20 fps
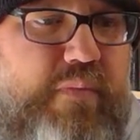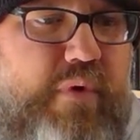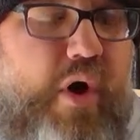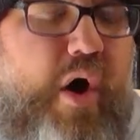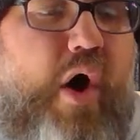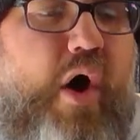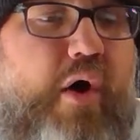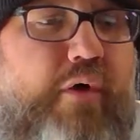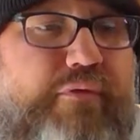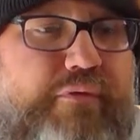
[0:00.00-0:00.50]

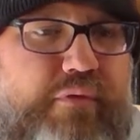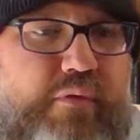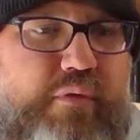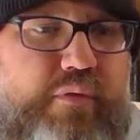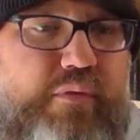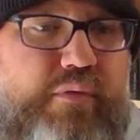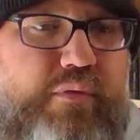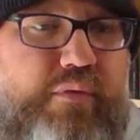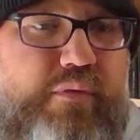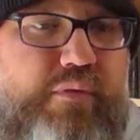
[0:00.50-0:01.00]

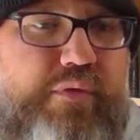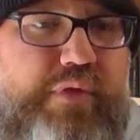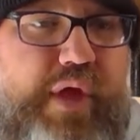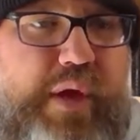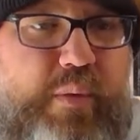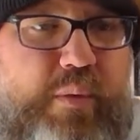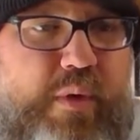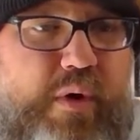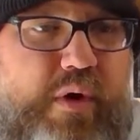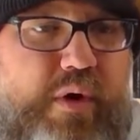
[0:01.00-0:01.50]
awful
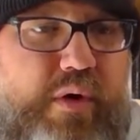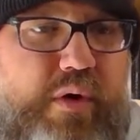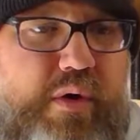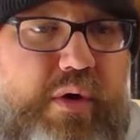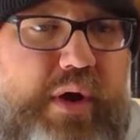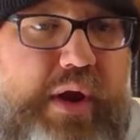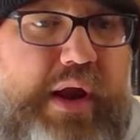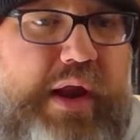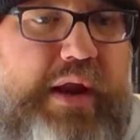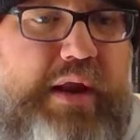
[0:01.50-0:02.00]
they
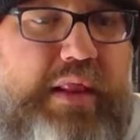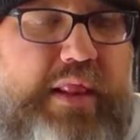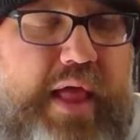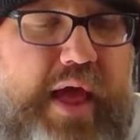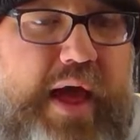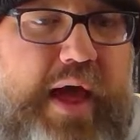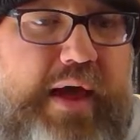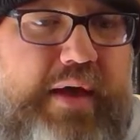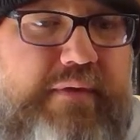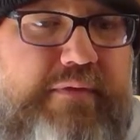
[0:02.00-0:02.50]
were in
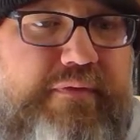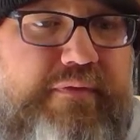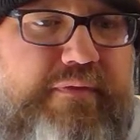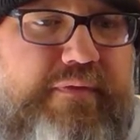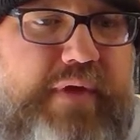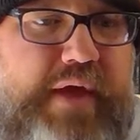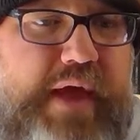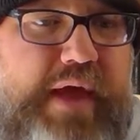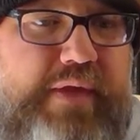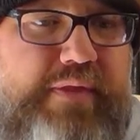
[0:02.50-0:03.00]
life,
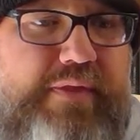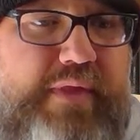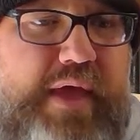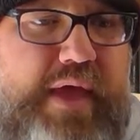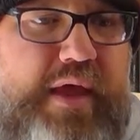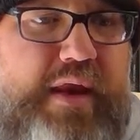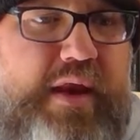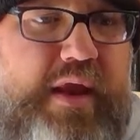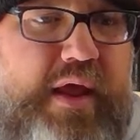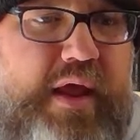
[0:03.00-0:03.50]
and
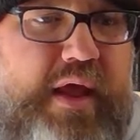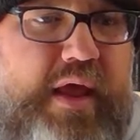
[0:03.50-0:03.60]
that